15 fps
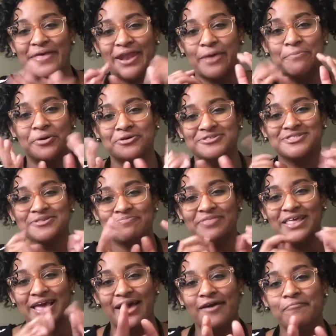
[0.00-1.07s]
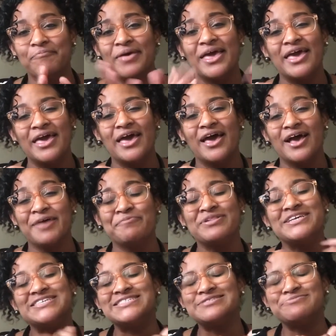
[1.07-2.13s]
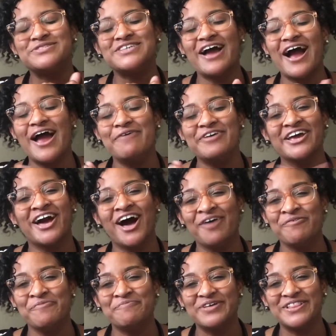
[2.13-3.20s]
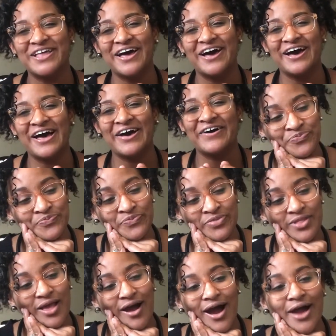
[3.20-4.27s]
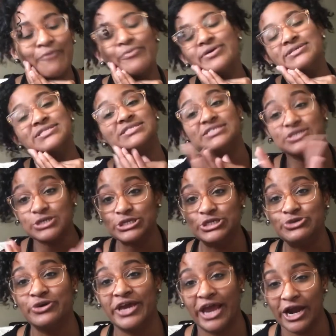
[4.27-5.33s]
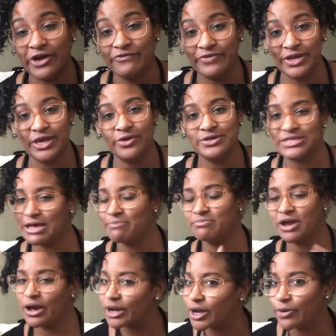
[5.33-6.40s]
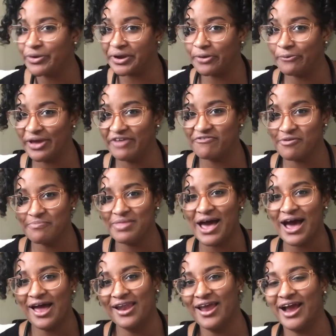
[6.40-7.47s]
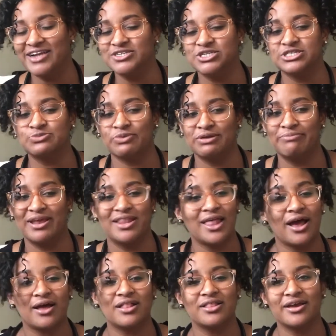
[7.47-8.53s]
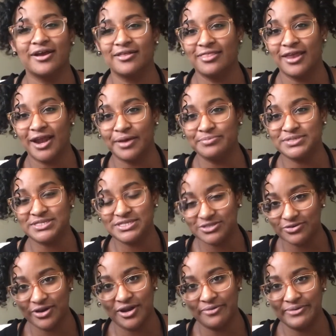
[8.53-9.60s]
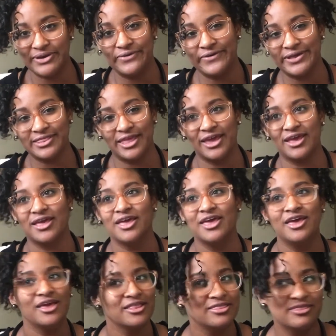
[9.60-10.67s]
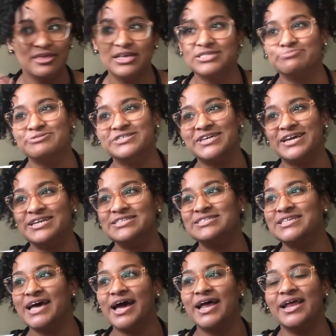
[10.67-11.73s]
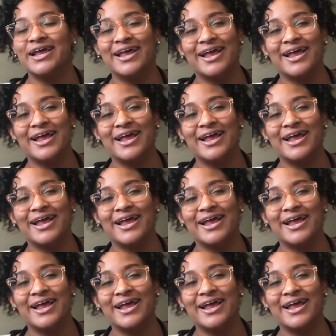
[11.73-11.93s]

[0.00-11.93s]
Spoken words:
that I post something up. Please subscribe and comment below. I will still do hair videos. I'm not going away from that. I just want to make that clear that I'm still going to be doing like things pertaining to that